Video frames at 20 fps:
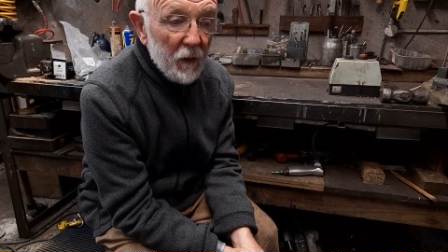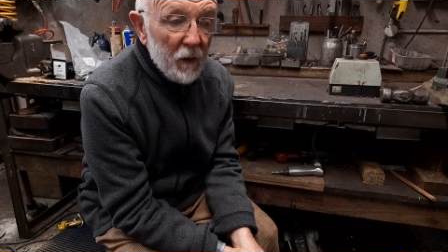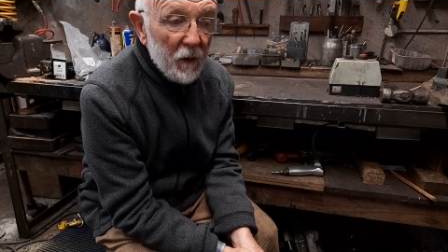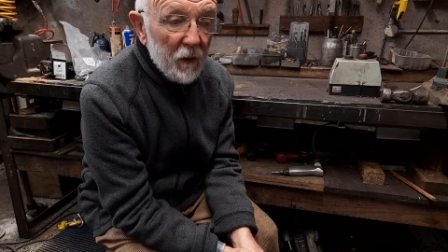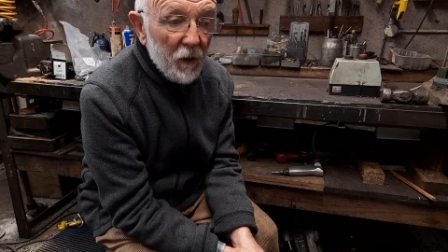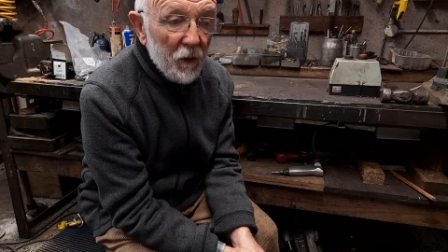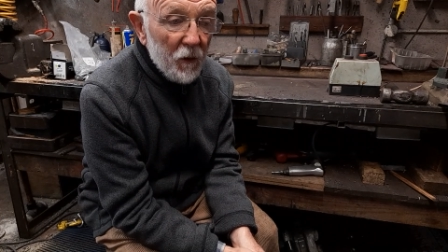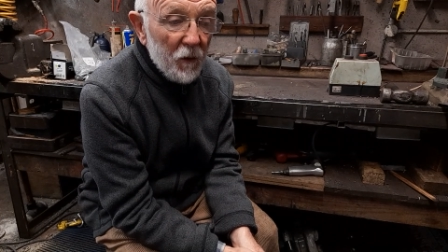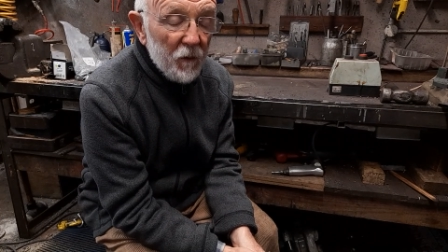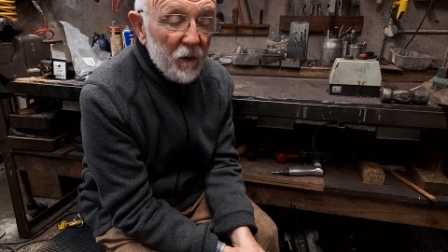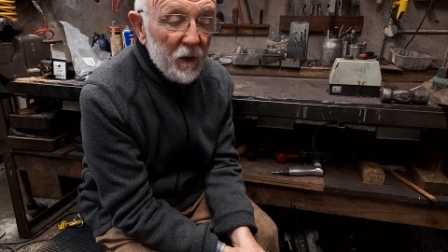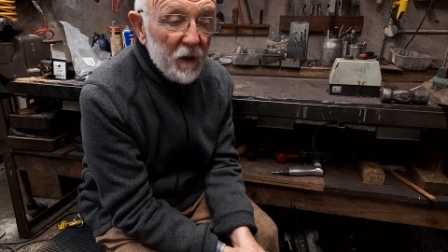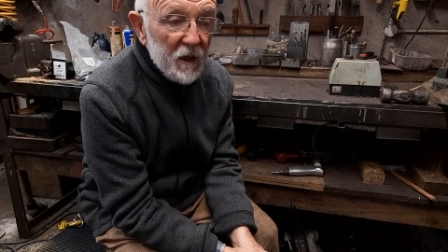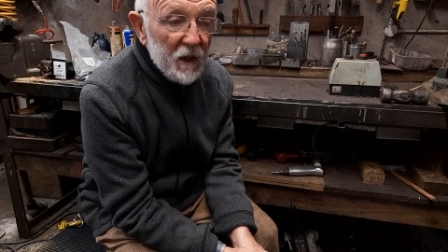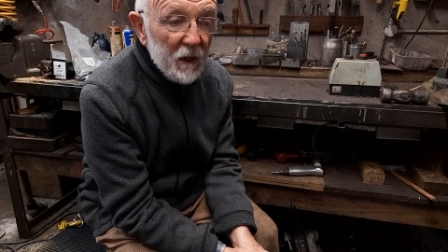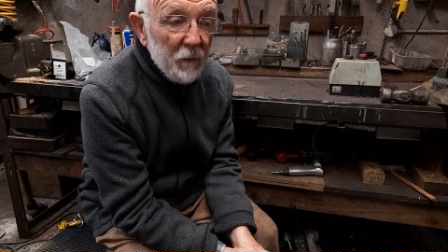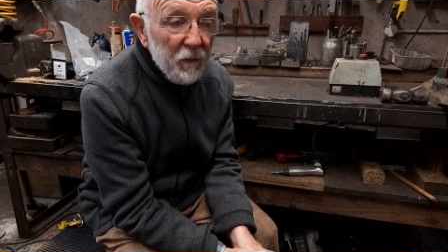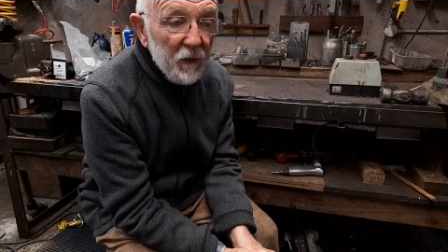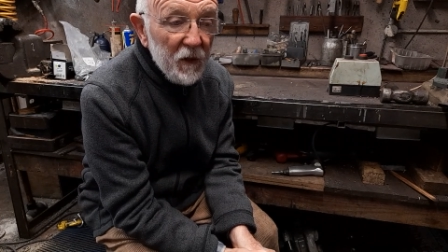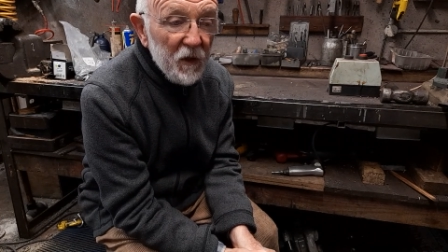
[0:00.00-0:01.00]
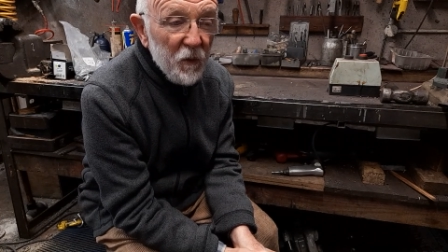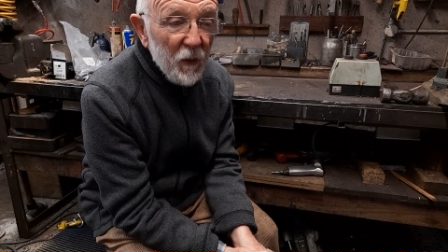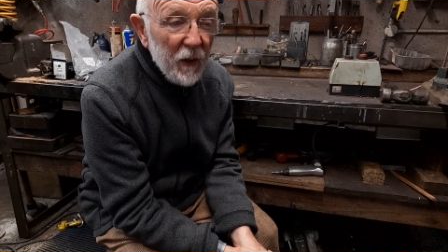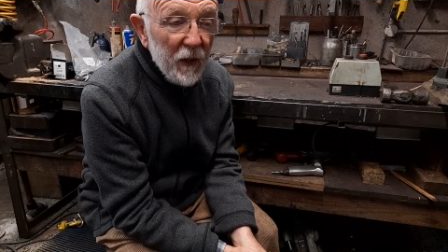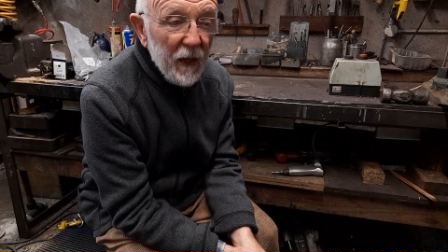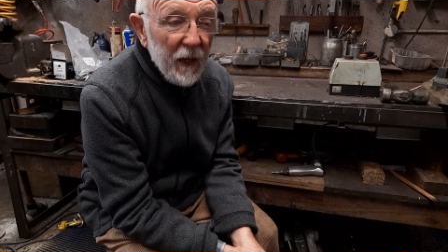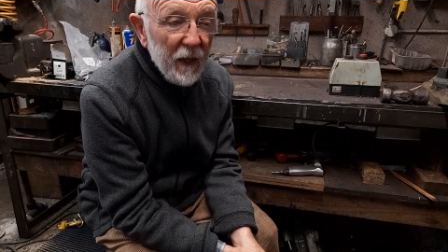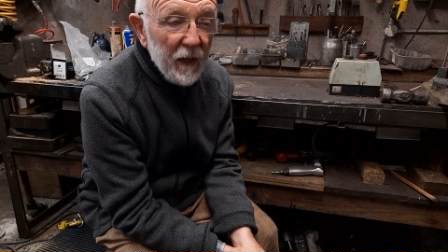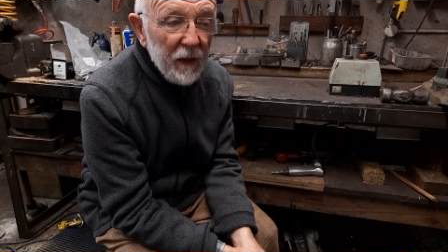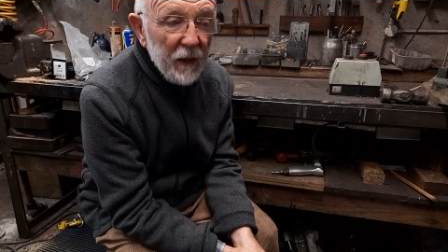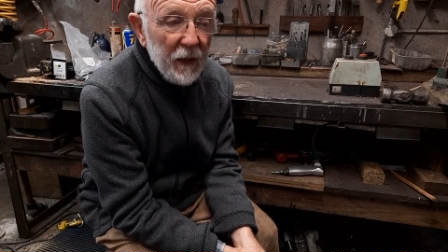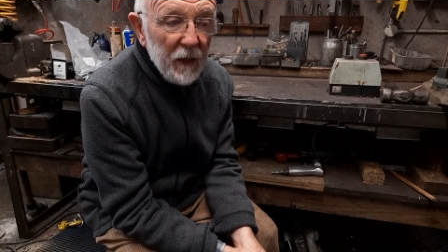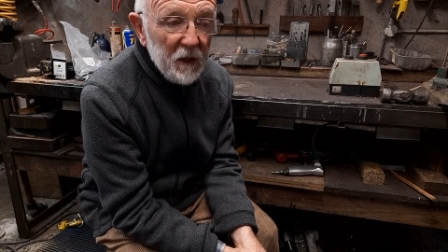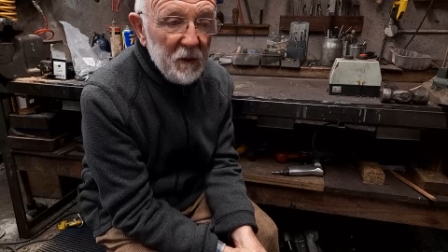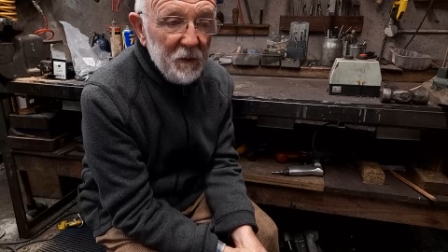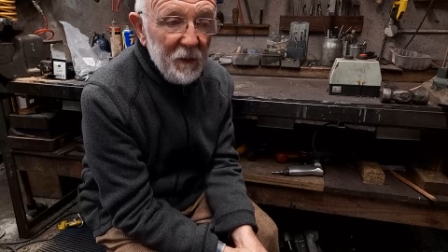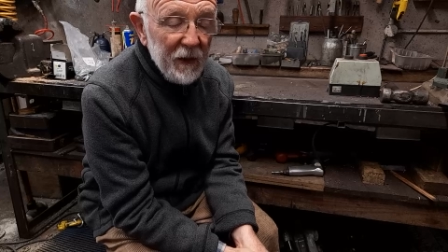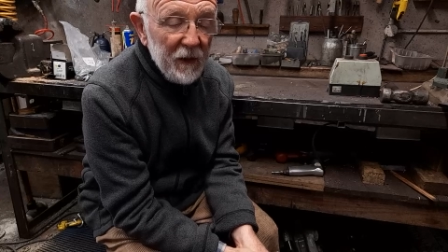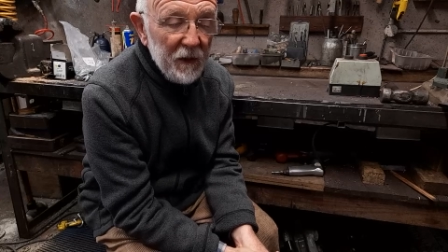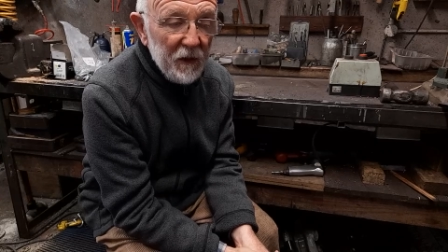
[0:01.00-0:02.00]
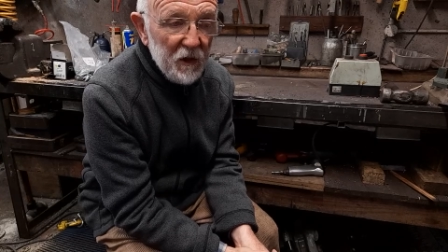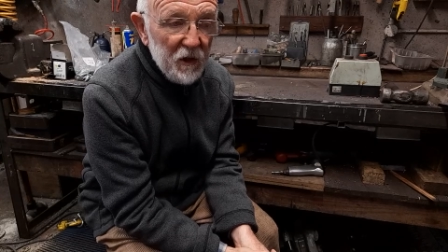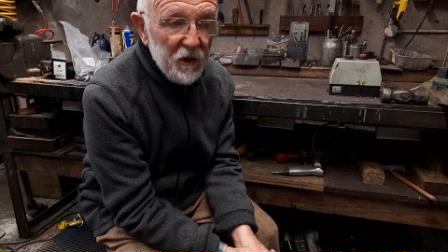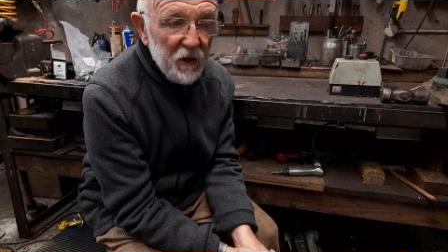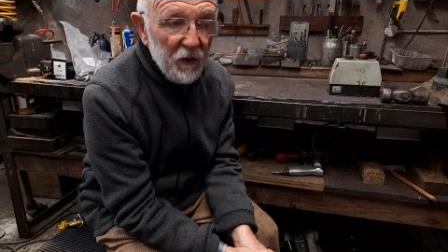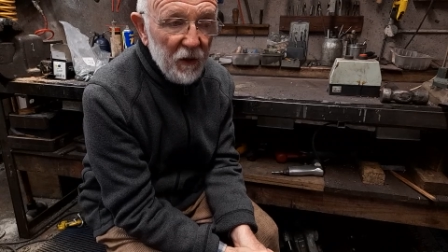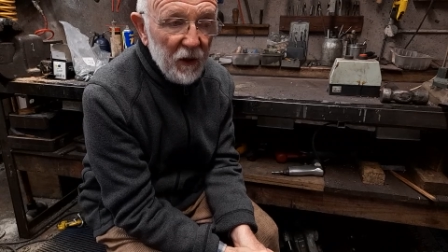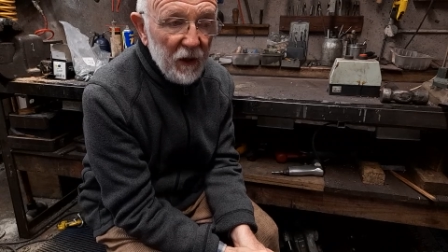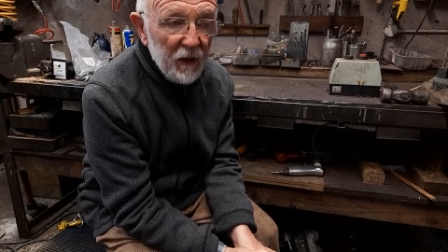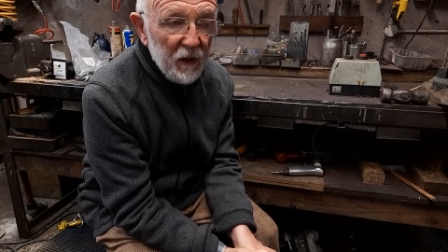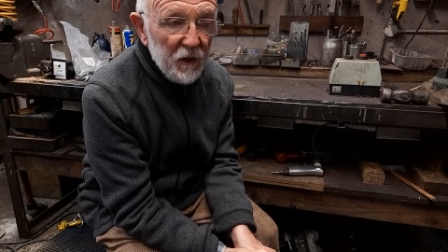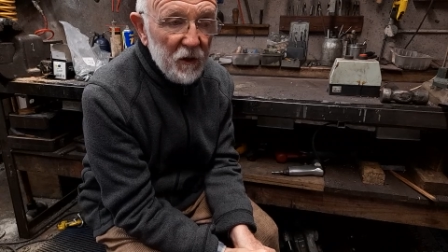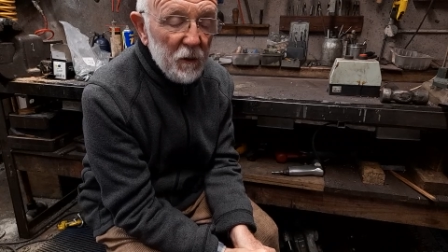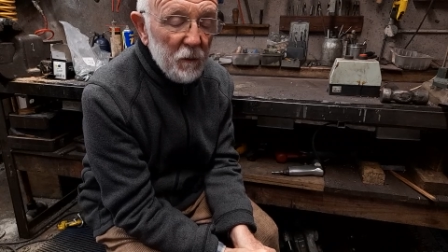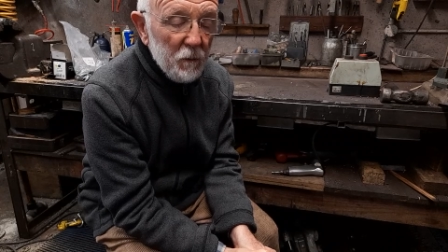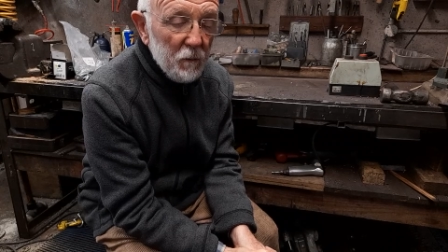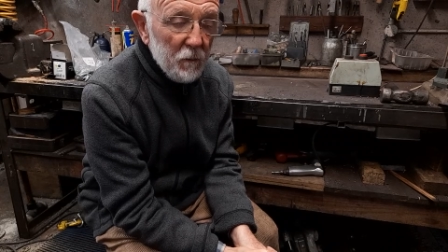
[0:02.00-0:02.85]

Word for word: Now, the simplest way I can explain this to you is